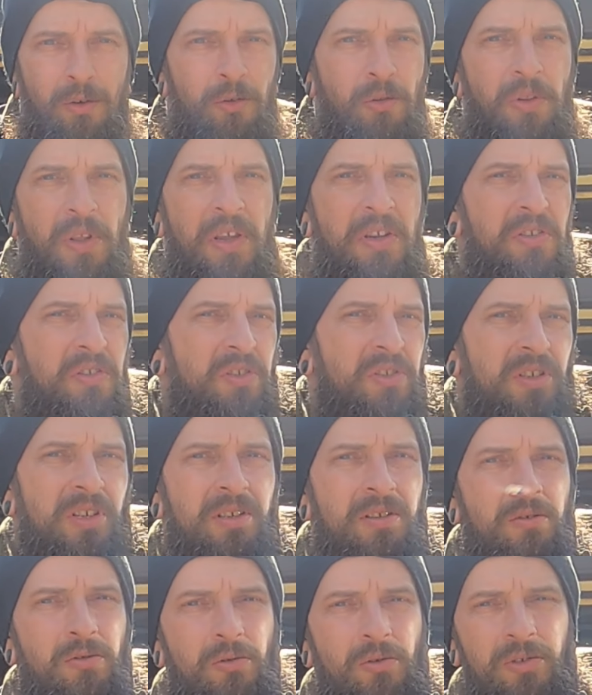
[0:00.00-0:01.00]
a taste
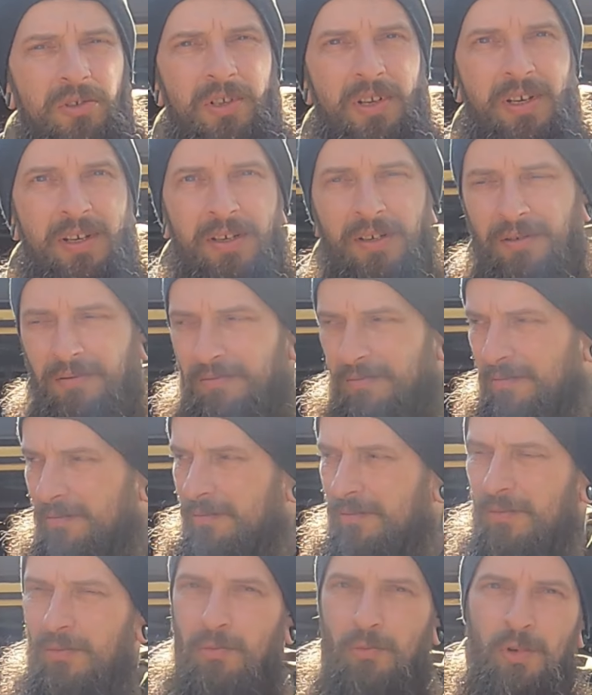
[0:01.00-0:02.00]
thing, you know, it's like
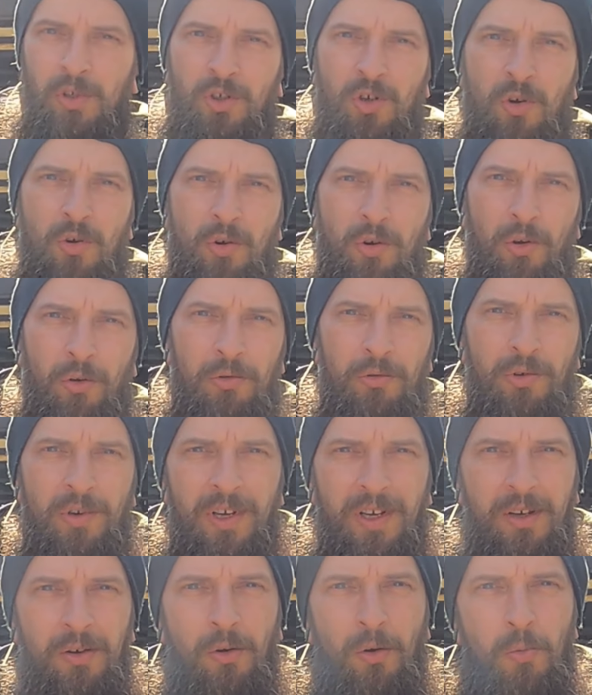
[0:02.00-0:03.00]
which color you
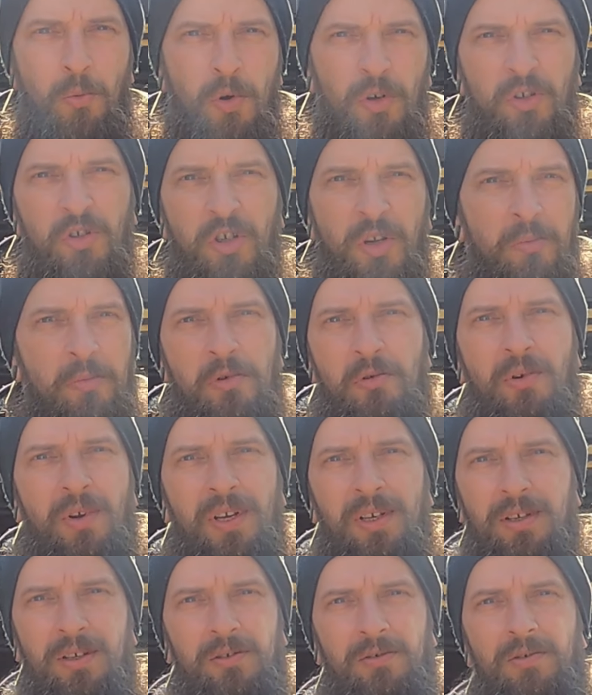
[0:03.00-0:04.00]
like or what shape you
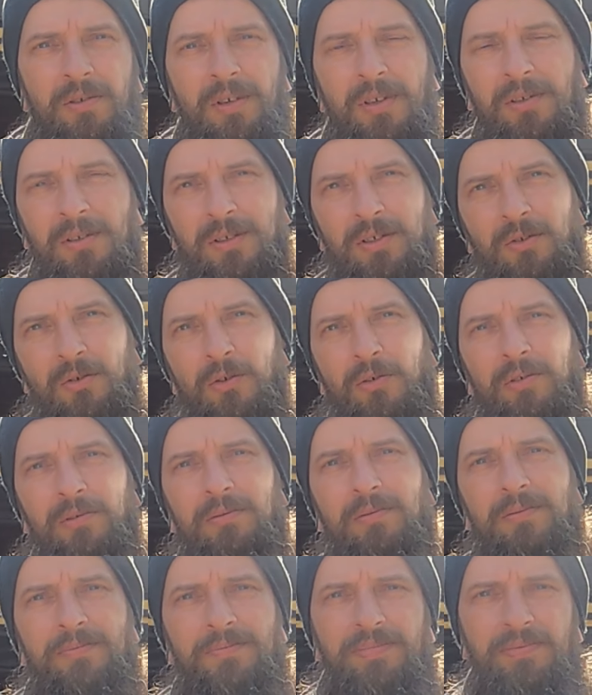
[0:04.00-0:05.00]
like, isn't it?
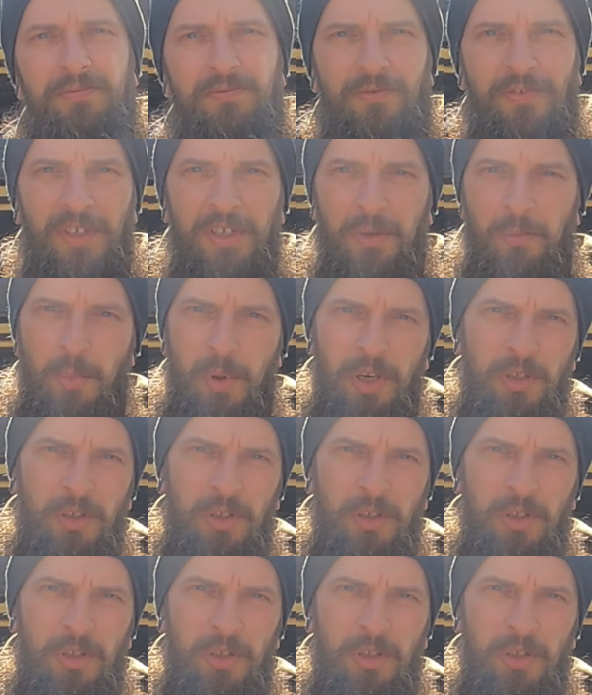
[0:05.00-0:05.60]
So very